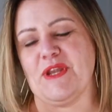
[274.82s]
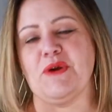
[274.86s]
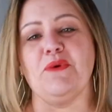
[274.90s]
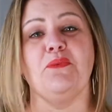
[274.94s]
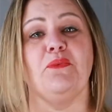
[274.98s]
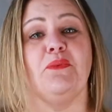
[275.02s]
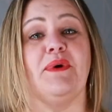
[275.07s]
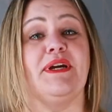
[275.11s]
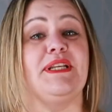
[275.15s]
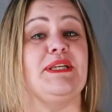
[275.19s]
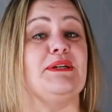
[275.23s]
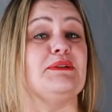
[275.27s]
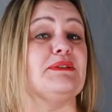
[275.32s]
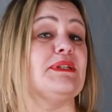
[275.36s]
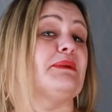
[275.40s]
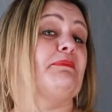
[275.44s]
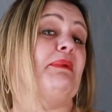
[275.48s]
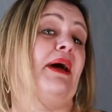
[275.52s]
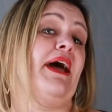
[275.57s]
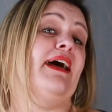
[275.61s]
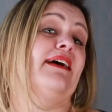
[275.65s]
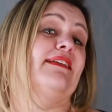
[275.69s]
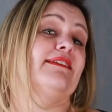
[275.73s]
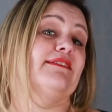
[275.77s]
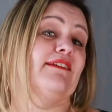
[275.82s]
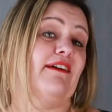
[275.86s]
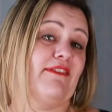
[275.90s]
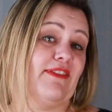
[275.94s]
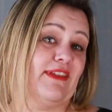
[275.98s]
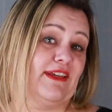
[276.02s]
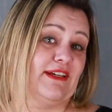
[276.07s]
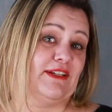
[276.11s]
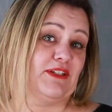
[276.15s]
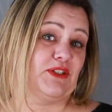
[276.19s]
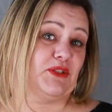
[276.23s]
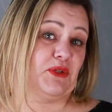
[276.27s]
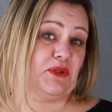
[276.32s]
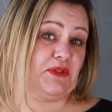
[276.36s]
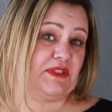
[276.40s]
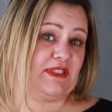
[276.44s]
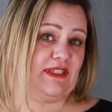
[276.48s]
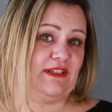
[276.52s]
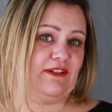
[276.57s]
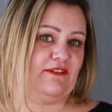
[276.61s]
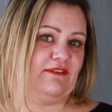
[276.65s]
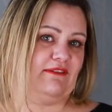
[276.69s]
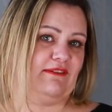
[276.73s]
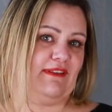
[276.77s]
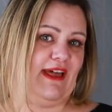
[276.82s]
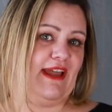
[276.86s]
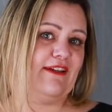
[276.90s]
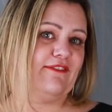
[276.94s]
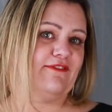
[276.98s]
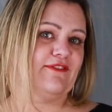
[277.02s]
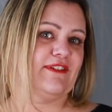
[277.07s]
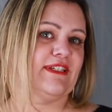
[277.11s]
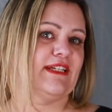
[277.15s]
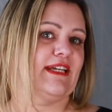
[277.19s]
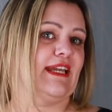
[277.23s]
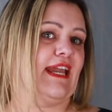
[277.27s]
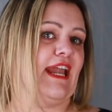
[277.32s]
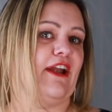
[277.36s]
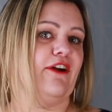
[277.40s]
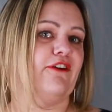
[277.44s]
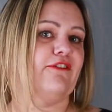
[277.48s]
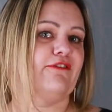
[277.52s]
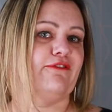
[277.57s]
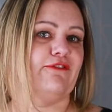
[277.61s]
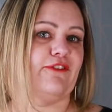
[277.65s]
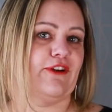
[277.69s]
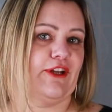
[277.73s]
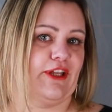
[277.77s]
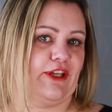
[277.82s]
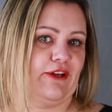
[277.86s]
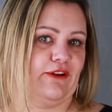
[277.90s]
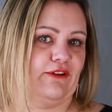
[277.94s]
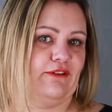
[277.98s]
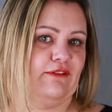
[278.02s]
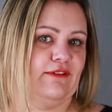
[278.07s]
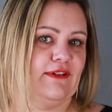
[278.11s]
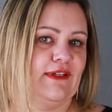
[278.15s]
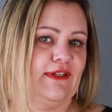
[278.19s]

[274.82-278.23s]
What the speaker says: When you depend on the adults in your life to care for you,